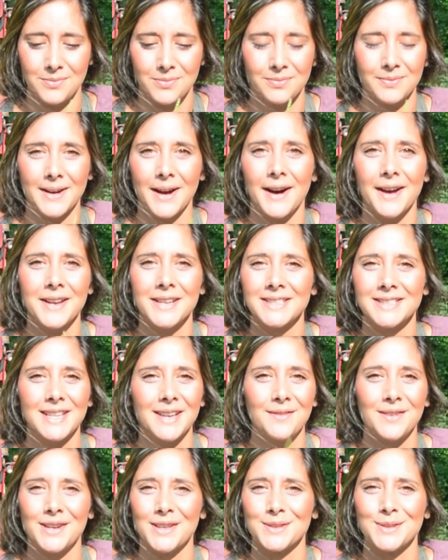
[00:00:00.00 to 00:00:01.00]
God has
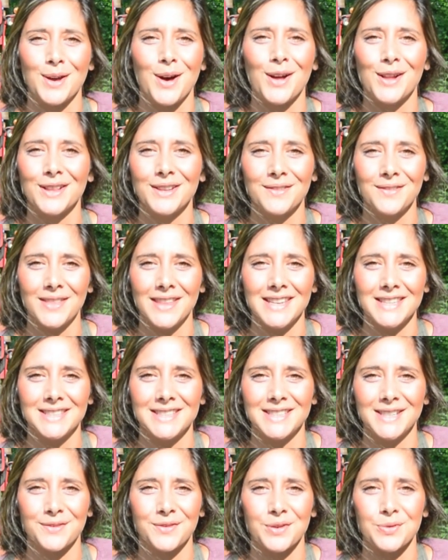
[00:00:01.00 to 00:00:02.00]
given us all of these
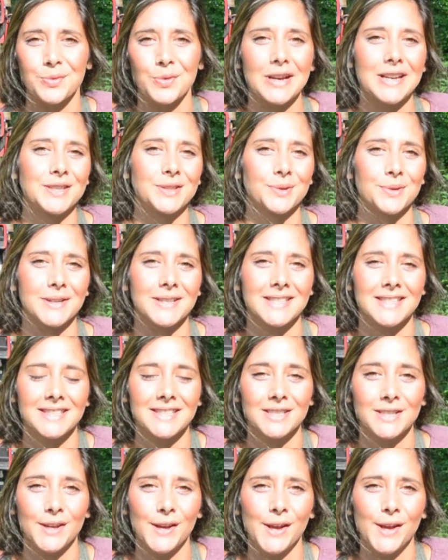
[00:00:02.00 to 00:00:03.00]
different
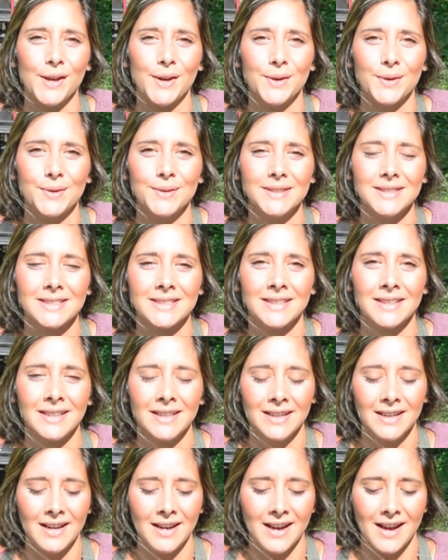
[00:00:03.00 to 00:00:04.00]
resources to use,
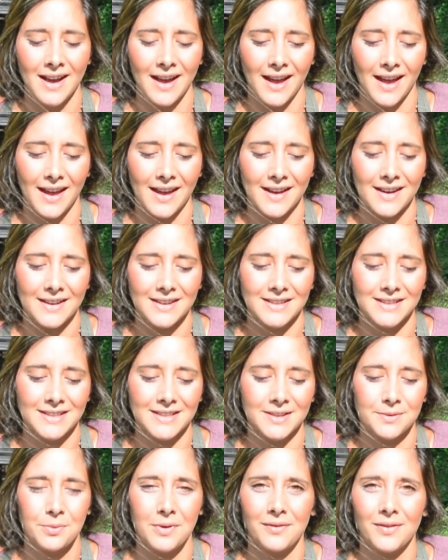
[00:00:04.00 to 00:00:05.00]
and
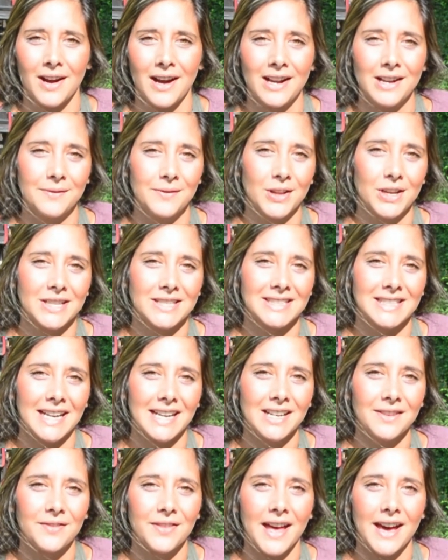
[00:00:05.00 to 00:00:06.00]
we've kind of lost
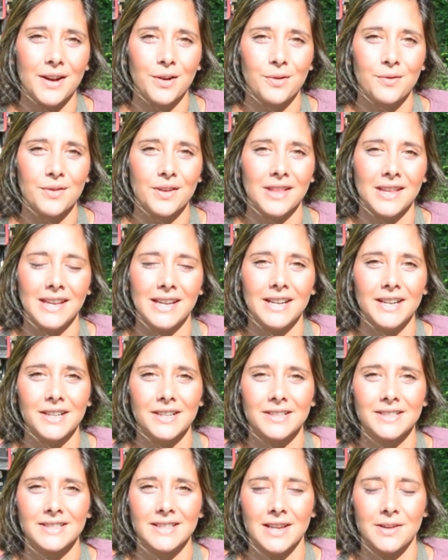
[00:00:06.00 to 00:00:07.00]
sight of that over the
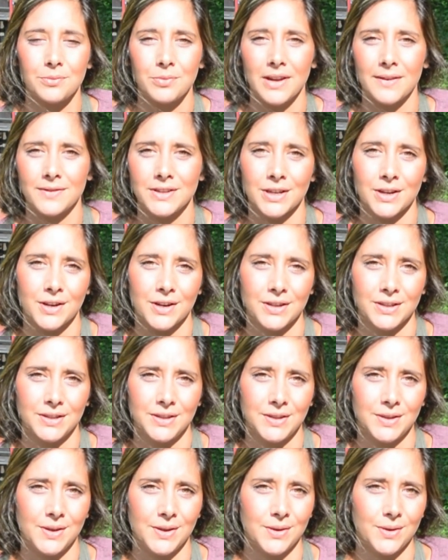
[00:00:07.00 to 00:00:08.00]
years, and we've turned
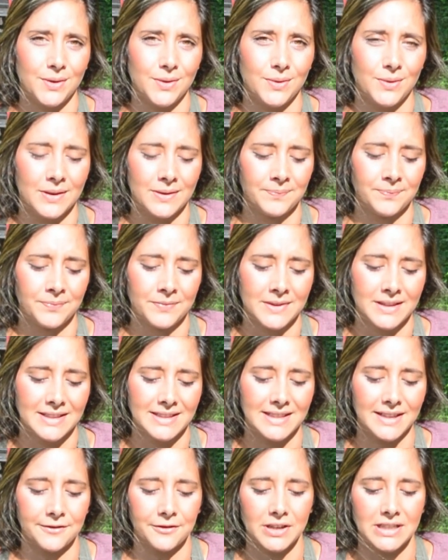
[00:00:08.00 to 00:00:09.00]
to
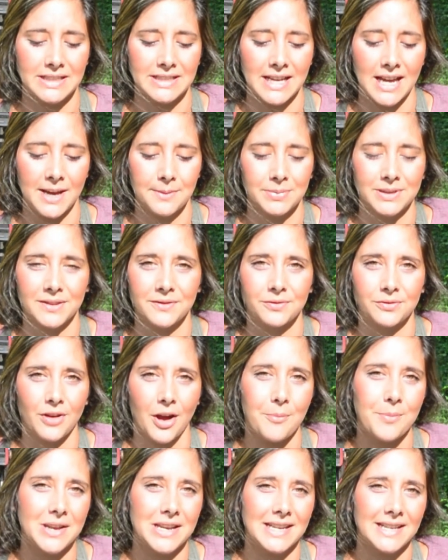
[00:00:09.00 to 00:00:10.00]
different types of
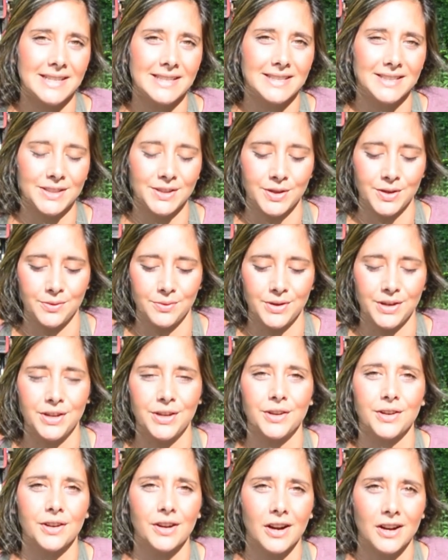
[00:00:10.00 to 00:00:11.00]
remedies to
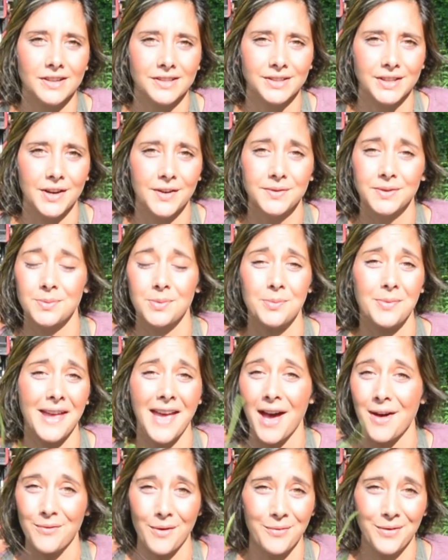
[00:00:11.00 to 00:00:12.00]
cure ourselves when we
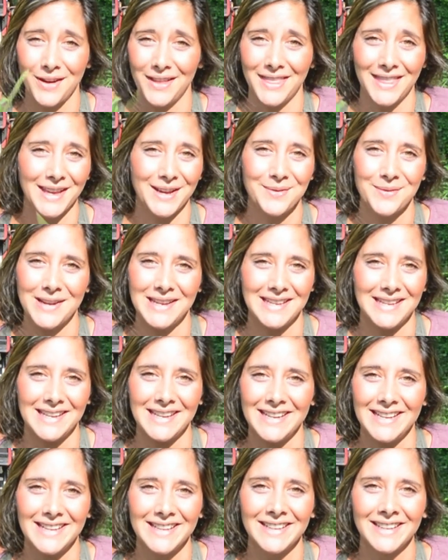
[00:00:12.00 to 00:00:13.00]
have everything we
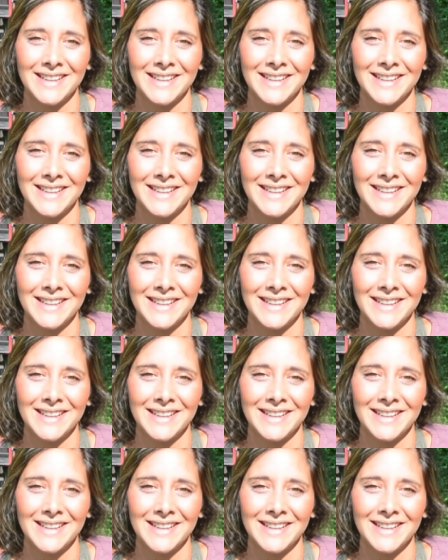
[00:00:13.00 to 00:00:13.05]
need